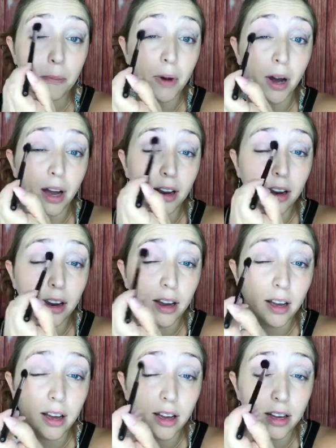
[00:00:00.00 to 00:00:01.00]
But
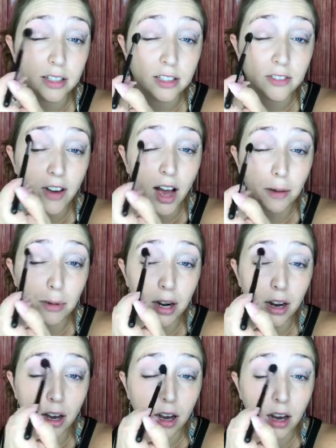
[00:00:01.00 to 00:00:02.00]
it's
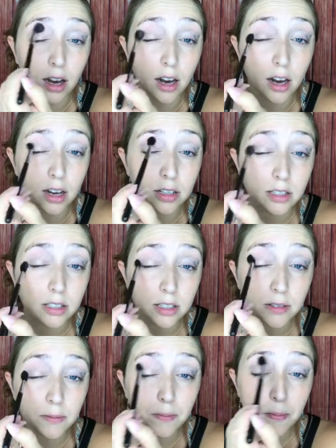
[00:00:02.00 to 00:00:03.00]

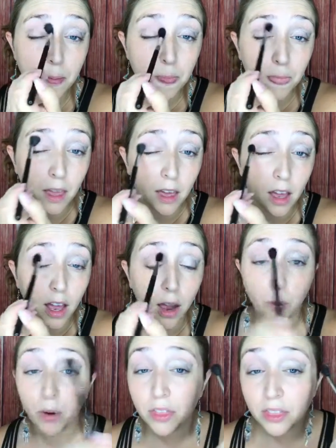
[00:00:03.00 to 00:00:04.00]
fabulous.
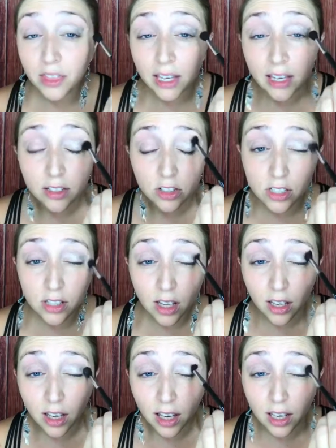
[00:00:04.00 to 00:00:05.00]
And with these, just
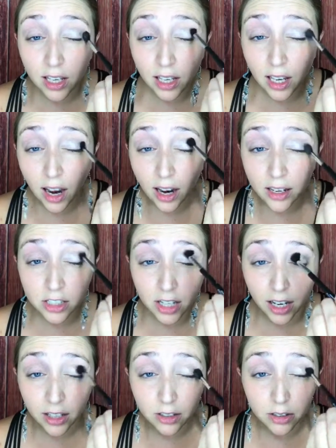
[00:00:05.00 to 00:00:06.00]
like any
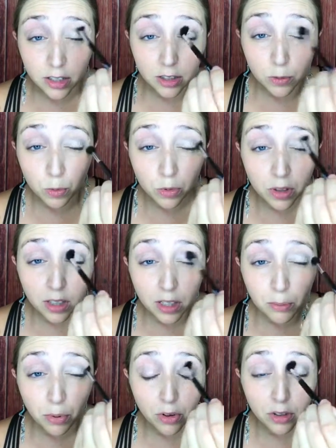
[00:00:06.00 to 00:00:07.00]
eyeshadow, it's
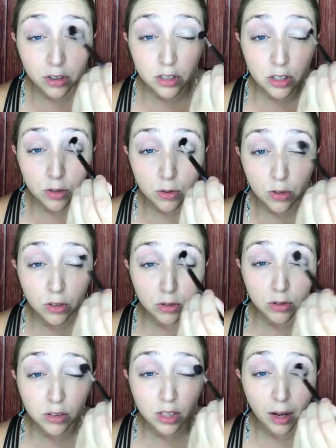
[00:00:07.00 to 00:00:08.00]
really important to
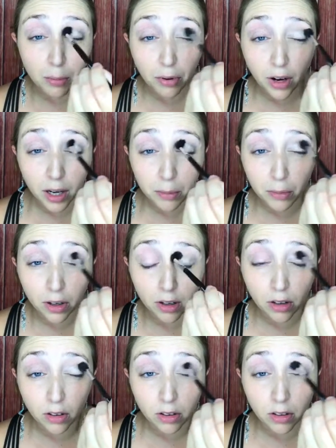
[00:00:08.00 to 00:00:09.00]
use a
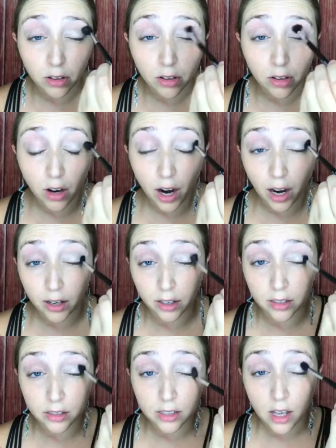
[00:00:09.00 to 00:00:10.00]
primer on your
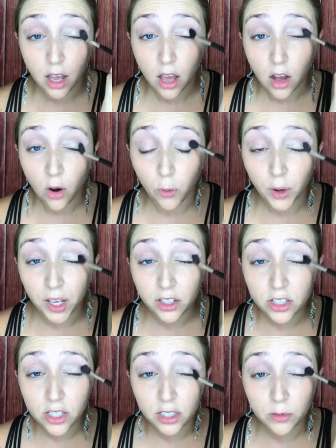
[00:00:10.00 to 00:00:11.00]
eyelids.
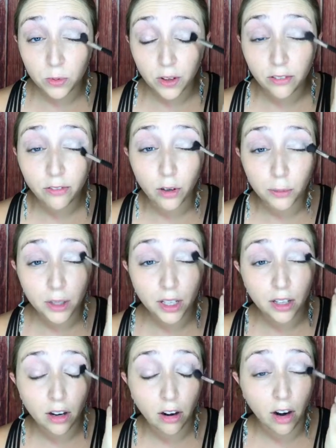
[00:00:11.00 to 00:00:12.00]
We just
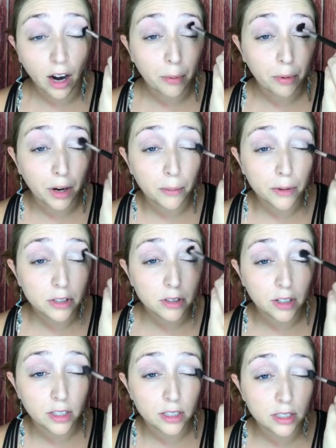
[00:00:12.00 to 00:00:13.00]
reformulated our eye primer
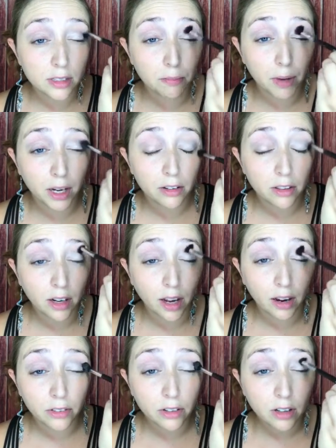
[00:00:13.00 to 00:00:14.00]
so that it's better than
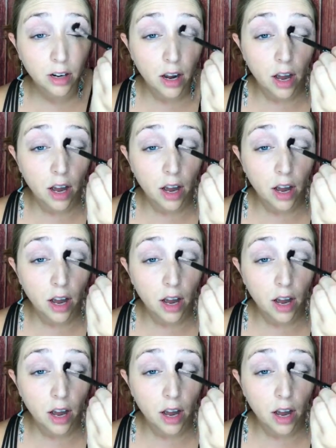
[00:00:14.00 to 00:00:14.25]
ever.